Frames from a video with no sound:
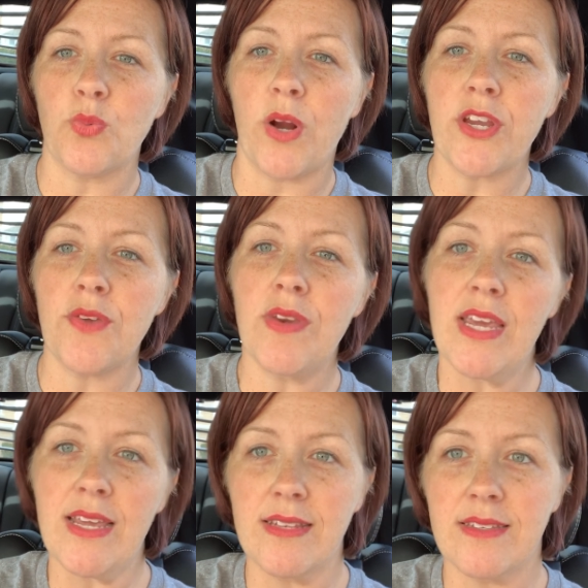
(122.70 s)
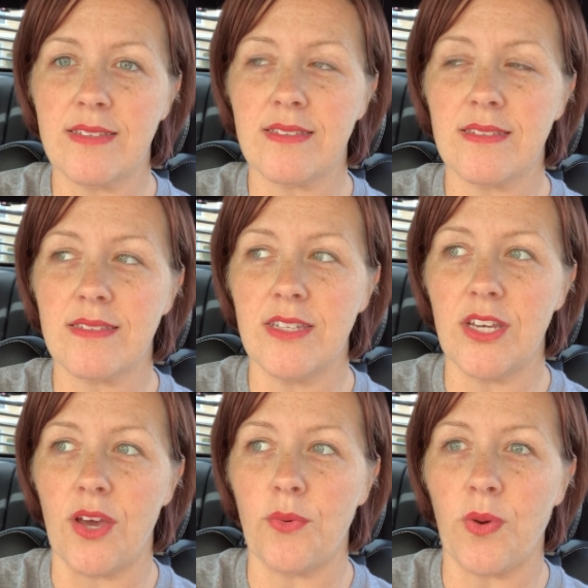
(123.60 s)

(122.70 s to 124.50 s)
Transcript: where you need, you know,